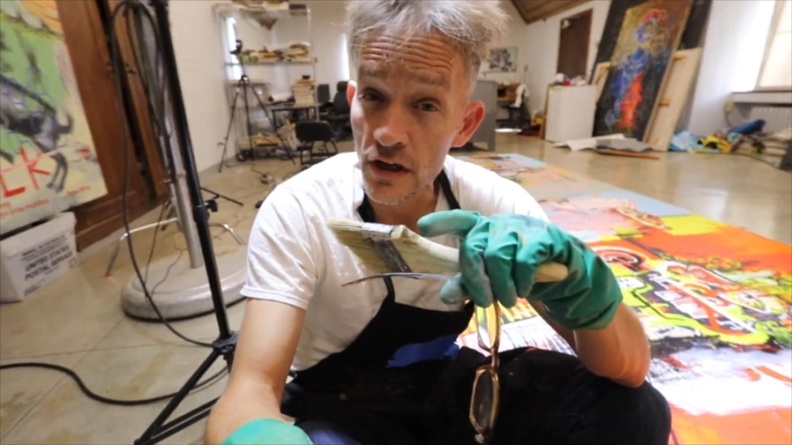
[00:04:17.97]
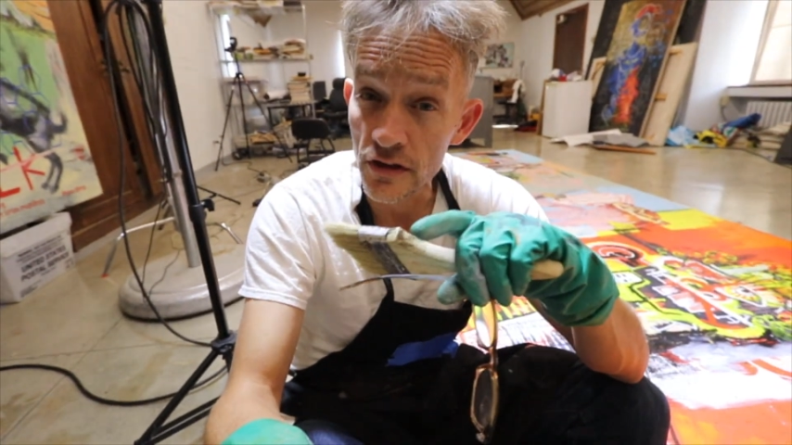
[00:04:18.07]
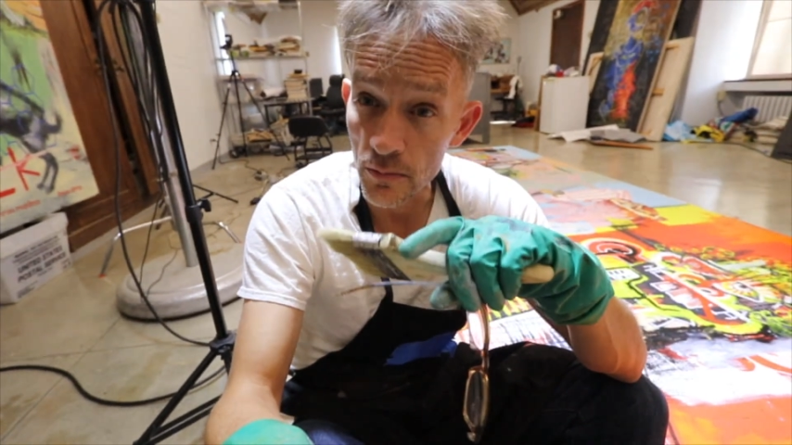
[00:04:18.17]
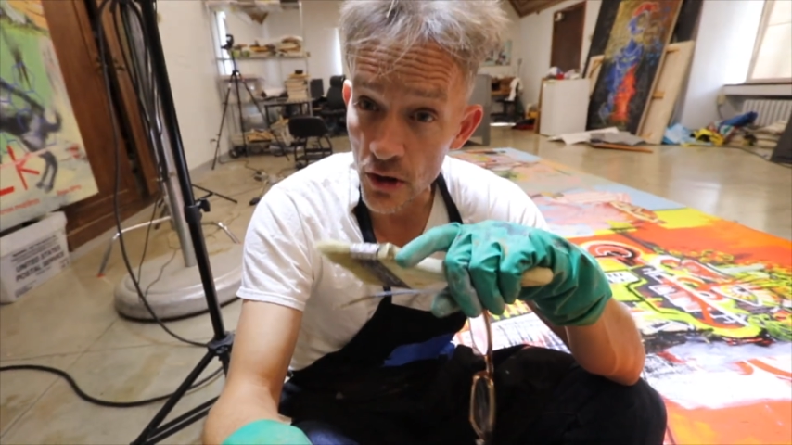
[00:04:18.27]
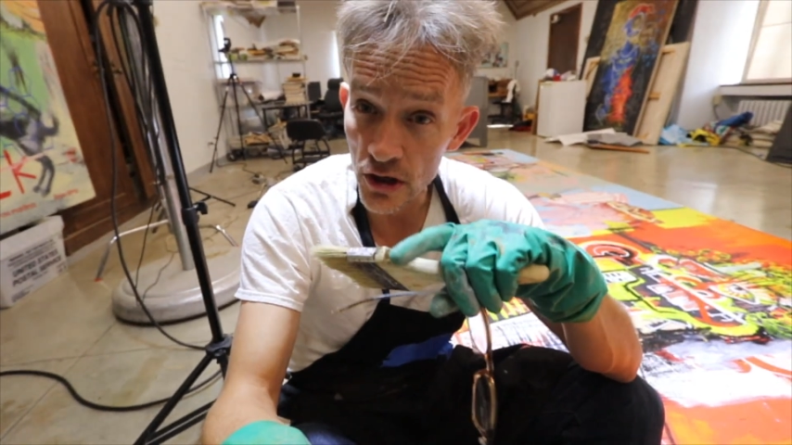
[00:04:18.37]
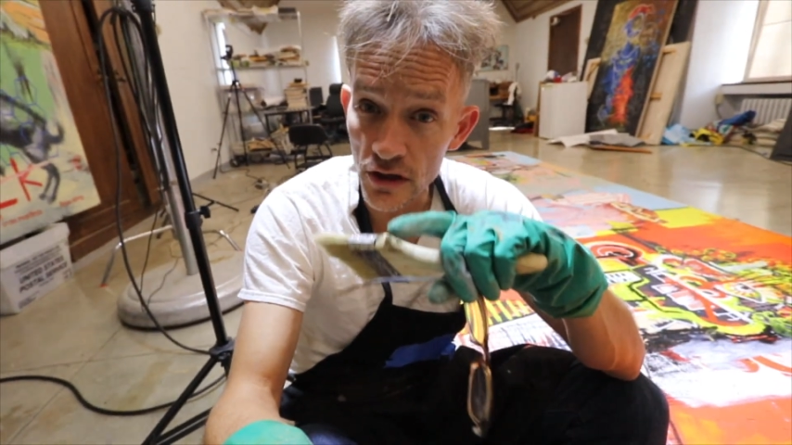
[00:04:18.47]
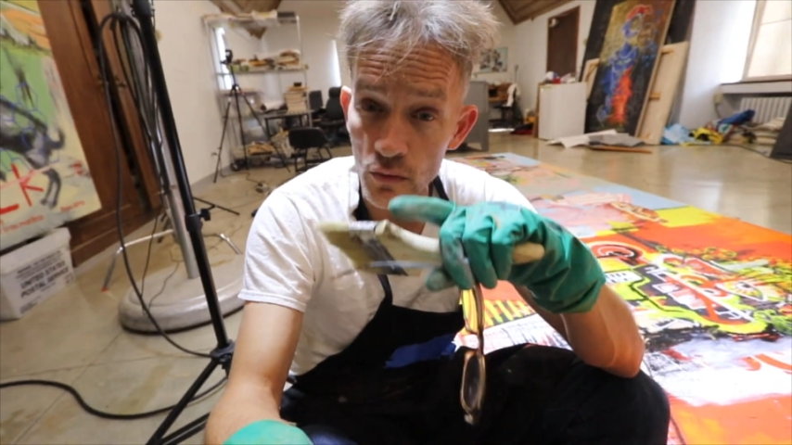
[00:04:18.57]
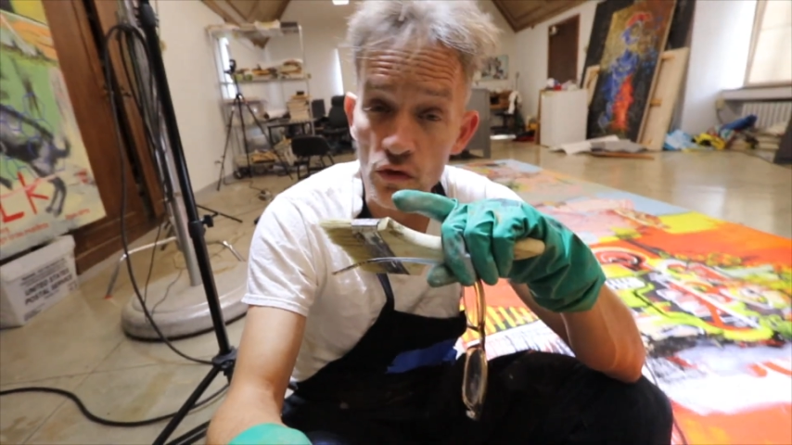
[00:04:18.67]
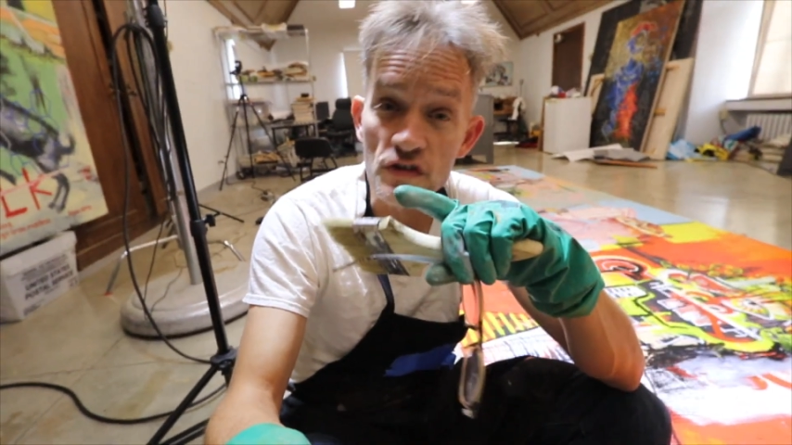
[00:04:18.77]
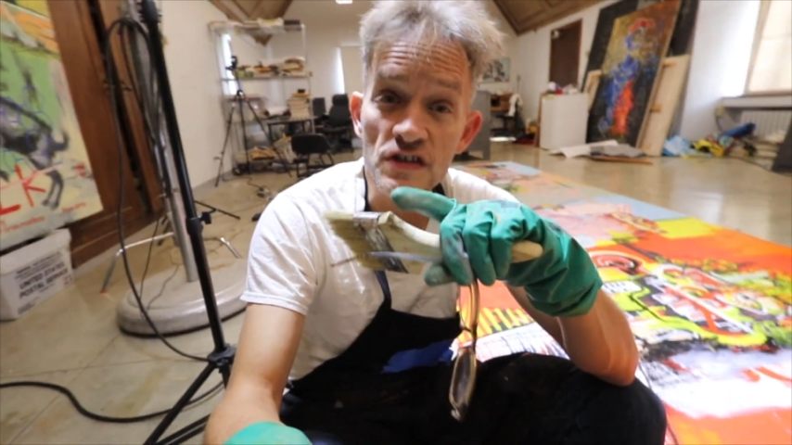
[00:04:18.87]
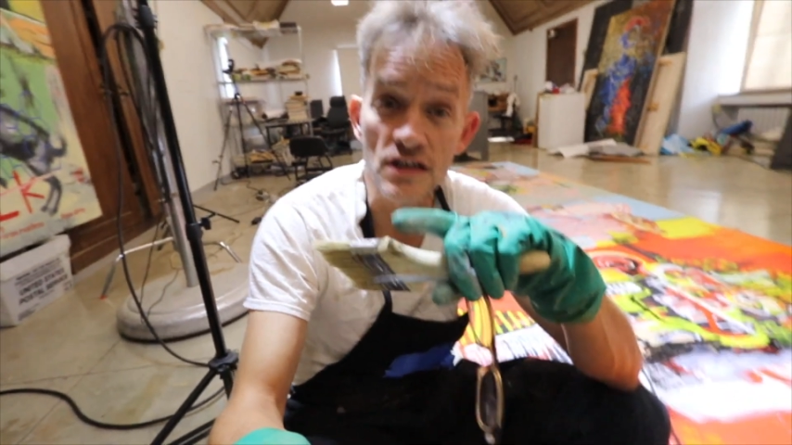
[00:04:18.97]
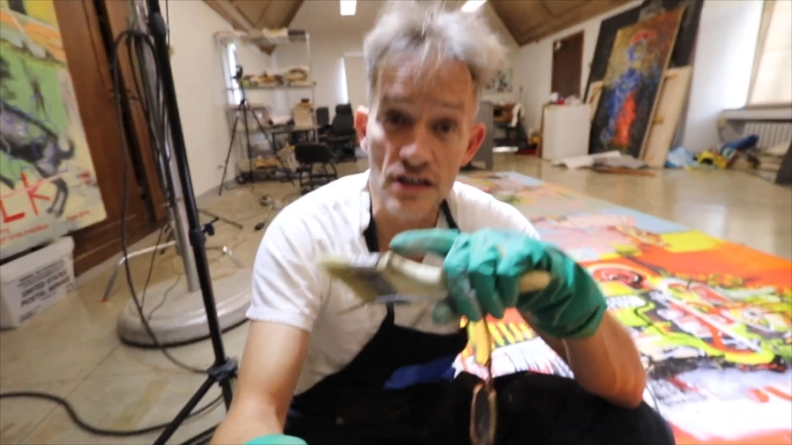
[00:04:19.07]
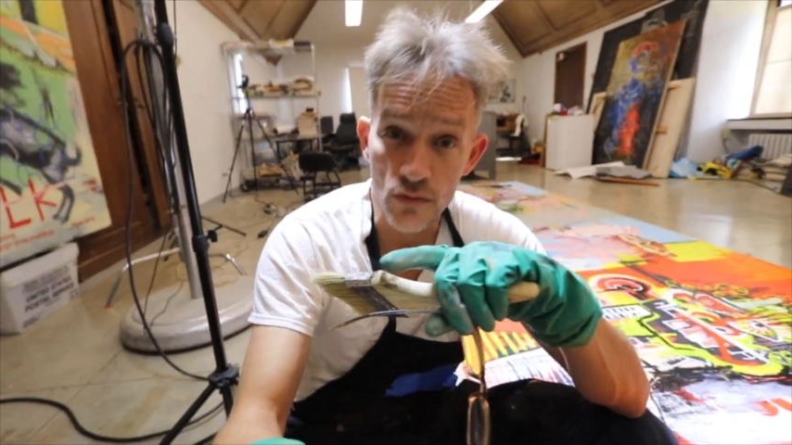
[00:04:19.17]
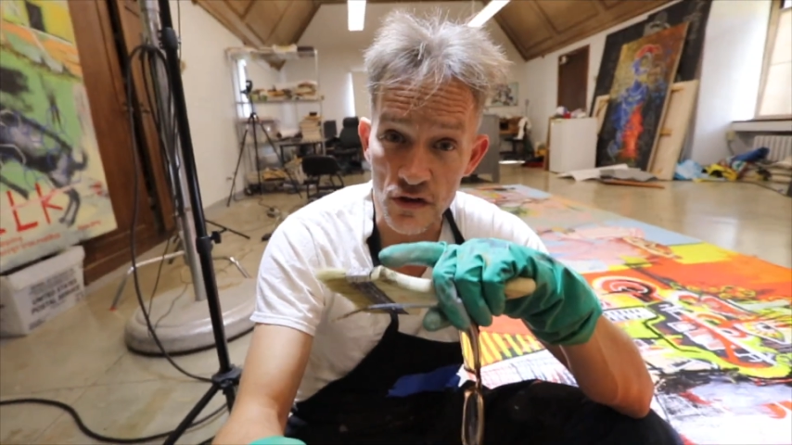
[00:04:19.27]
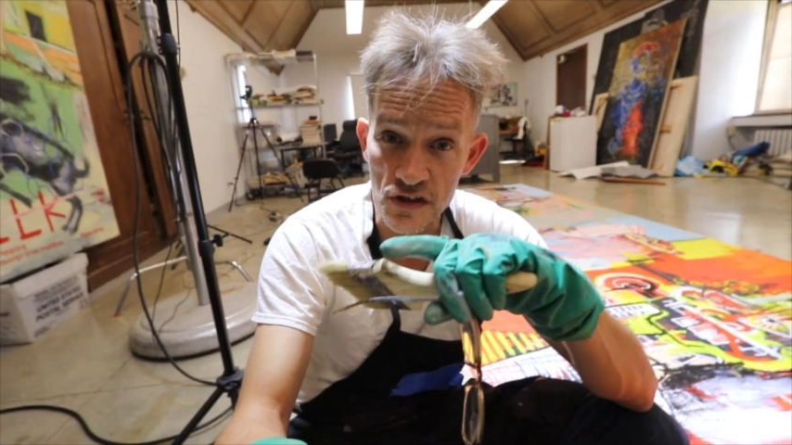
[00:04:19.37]
in the market. We'll
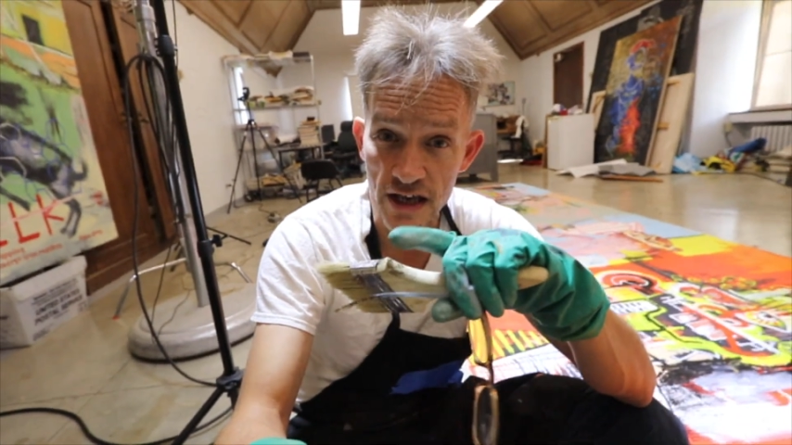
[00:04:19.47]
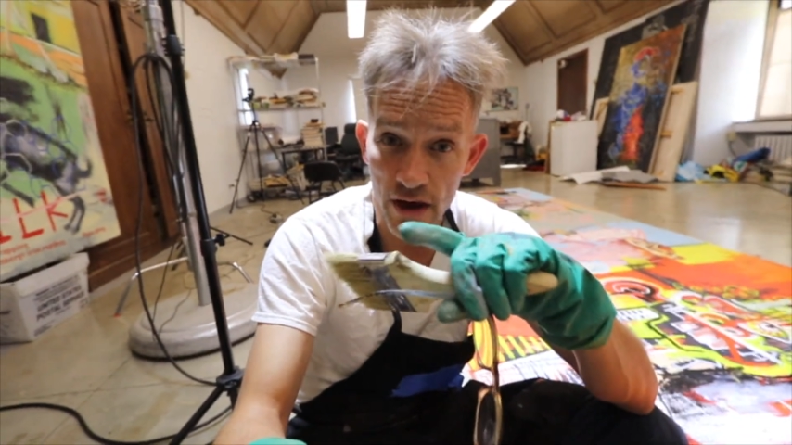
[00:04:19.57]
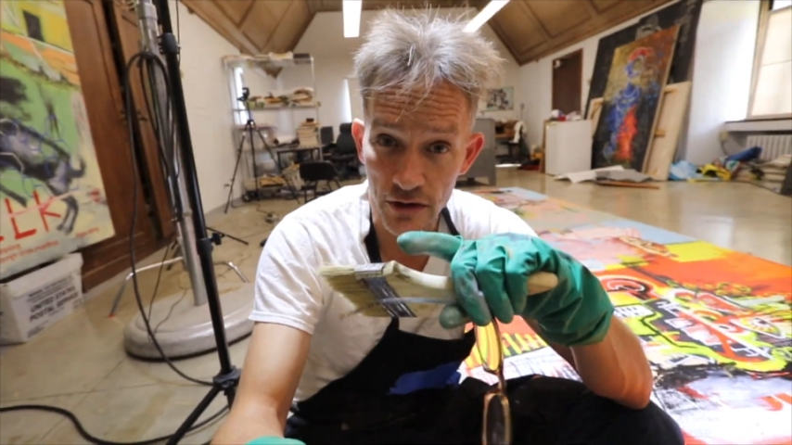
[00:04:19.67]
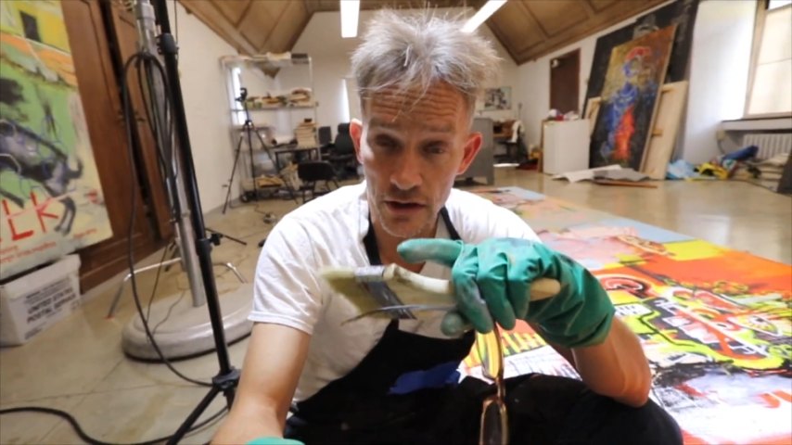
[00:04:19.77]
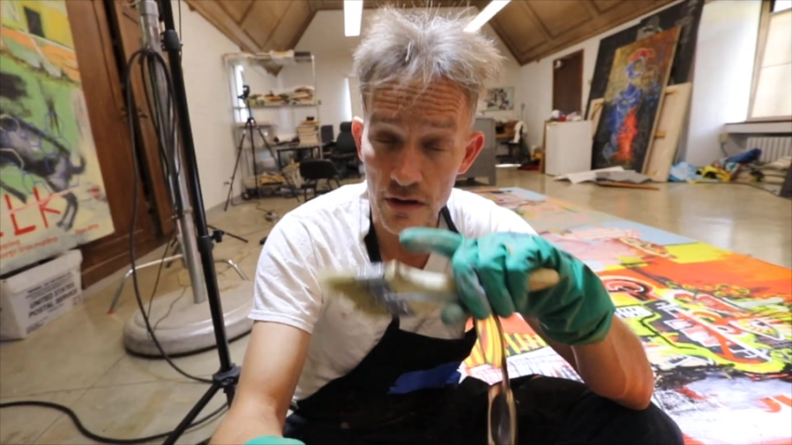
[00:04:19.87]
see, we'll see how it